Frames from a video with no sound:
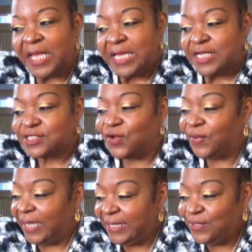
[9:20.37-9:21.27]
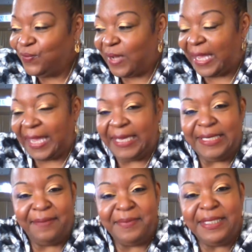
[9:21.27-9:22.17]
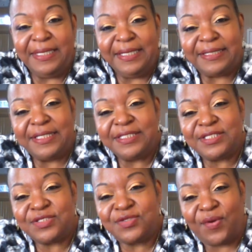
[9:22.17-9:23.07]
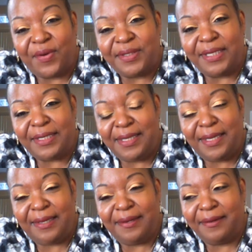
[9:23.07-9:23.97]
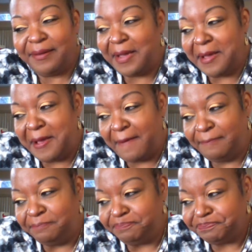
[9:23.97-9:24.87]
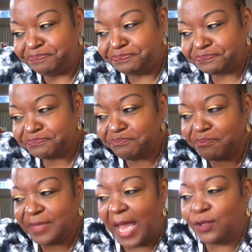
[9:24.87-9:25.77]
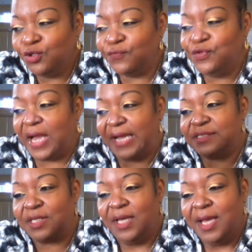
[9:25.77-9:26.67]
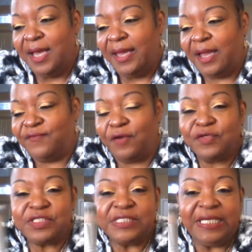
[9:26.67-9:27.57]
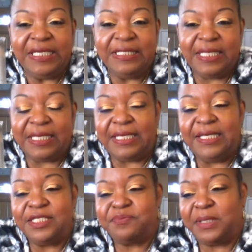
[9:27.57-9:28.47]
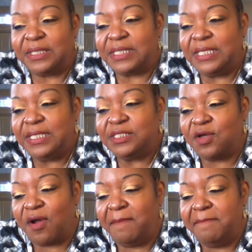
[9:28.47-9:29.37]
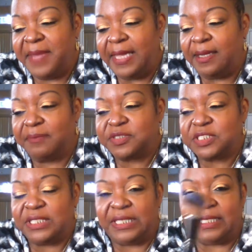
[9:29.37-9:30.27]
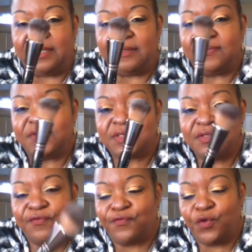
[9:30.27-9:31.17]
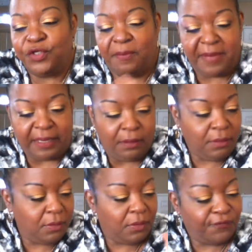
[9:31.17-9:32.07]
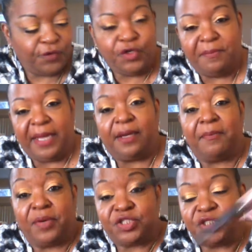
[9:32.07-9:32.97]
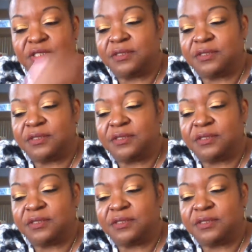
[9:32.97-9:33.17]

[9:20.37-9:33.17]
So anyway, let me get this started here. I don't know if you guys have ever seen these, but these are makeup sleeves for your makeup brushes.